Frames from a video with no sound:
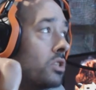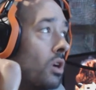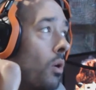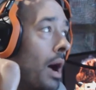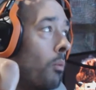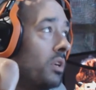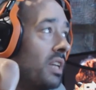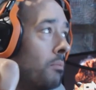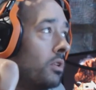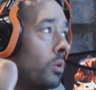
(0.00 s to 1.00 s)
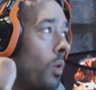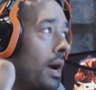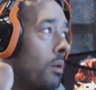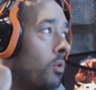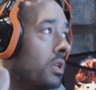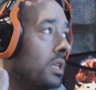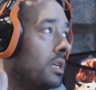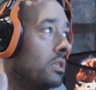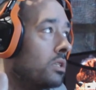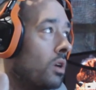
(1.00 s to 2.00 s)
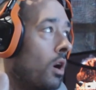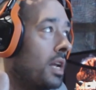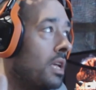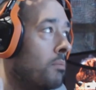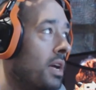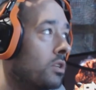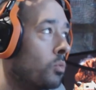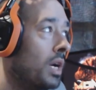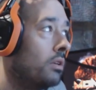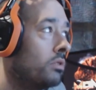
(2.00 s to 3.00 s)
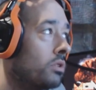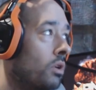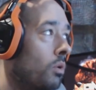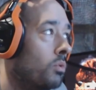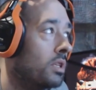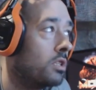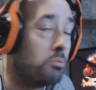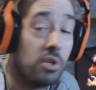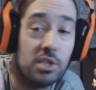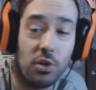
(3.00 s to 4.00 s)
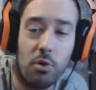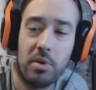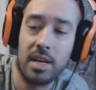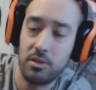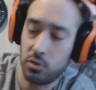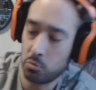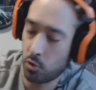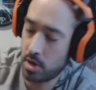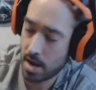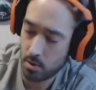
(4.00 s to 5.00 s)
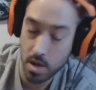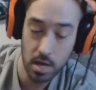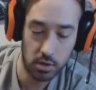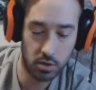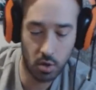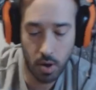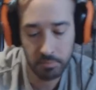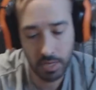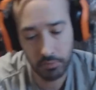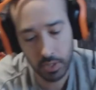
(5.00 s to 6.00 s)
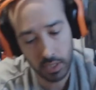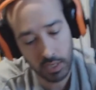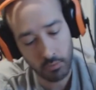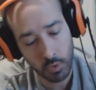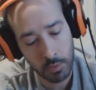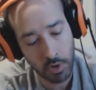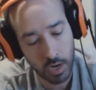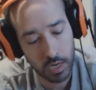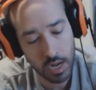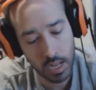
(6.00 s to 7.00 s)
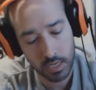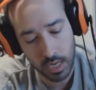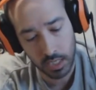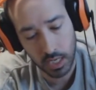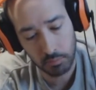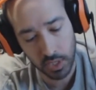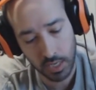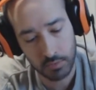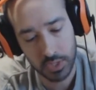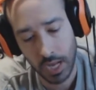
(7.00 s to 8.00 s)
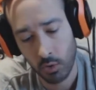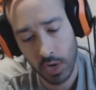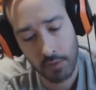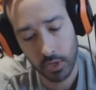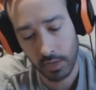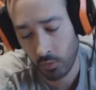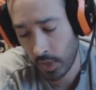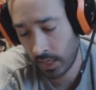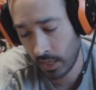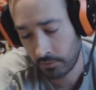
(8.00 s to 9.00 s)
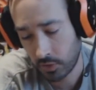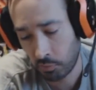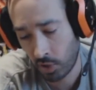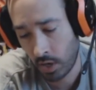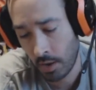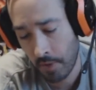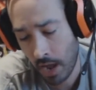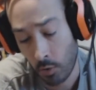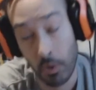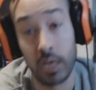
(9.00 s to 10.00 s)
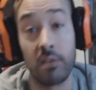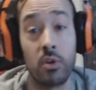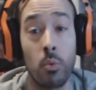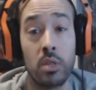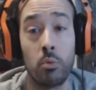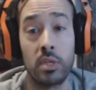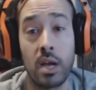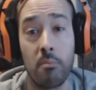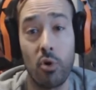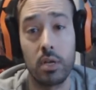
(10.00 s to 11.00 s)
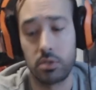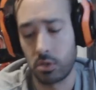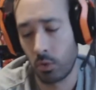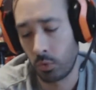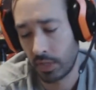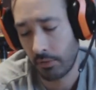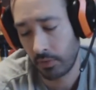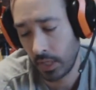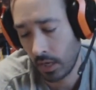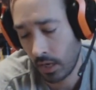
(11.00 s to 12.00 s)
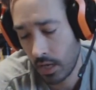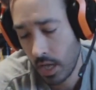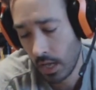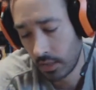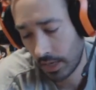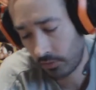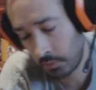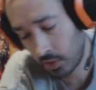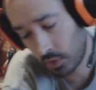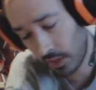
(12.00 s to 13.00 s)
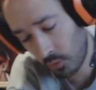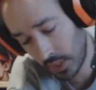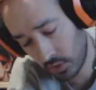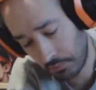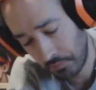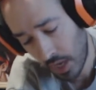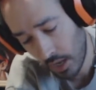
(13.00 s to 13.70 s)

So I was able to acquire one of these on eBay as well. So this is pretty dope. I got two more now. So I'm definitely going to give away mine and, and keep the gifts. I don't ever give away gifts, but um, I don't mind giving away the one that I bought. So we'll definitely uh, definitely be doing a giveaway soon.